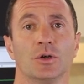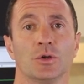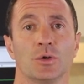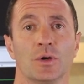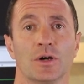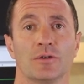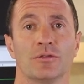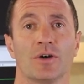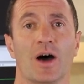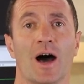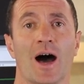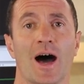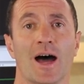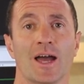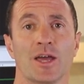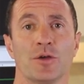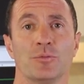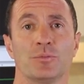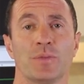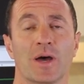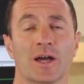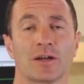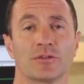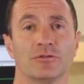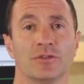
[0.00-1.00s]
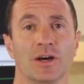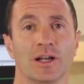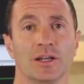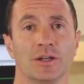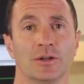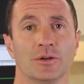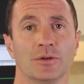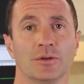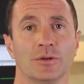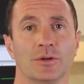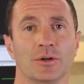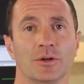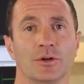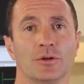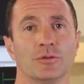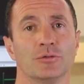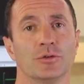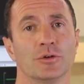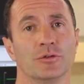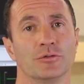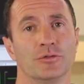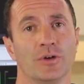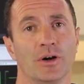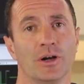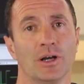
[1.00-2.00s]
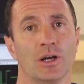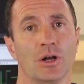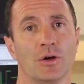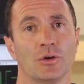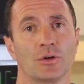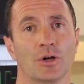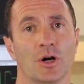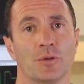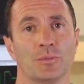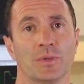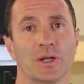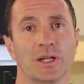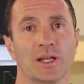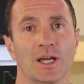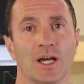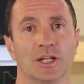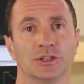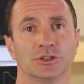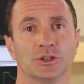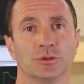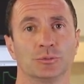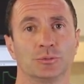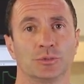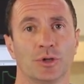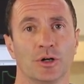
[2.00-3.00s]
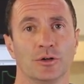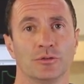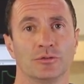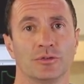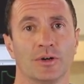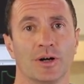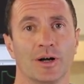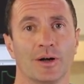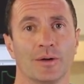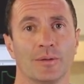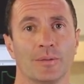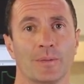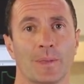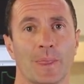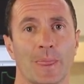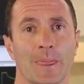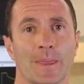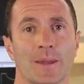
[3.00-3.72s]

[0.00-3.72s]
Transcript: you have a high impact value for a very low complication profile.